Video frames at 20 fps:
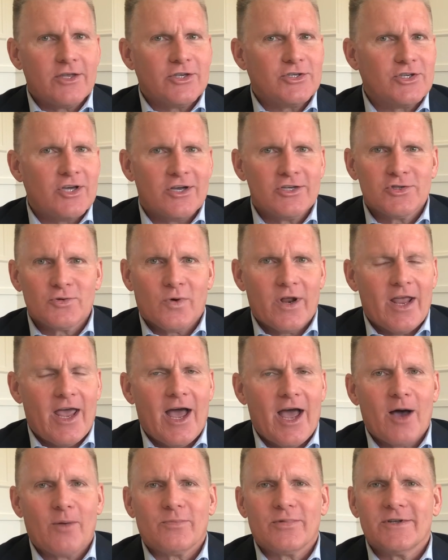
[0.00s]
judge what
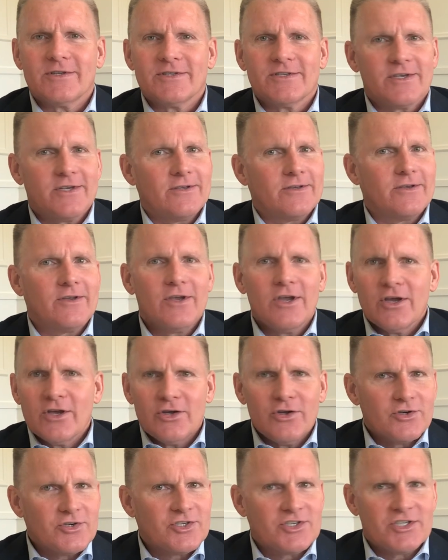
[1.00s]
happens, and
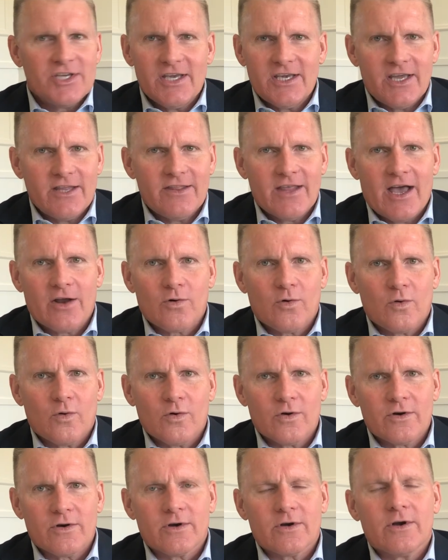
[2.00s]
you're seeking that
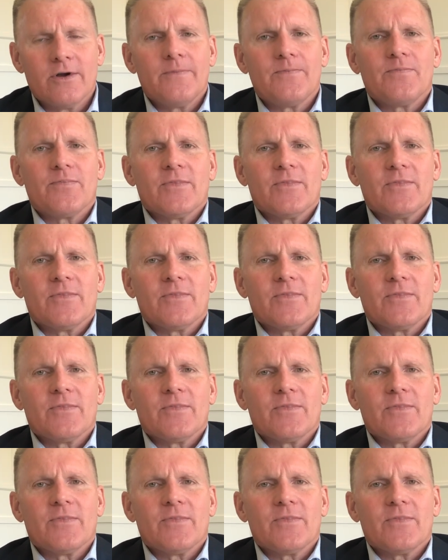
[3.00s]
order.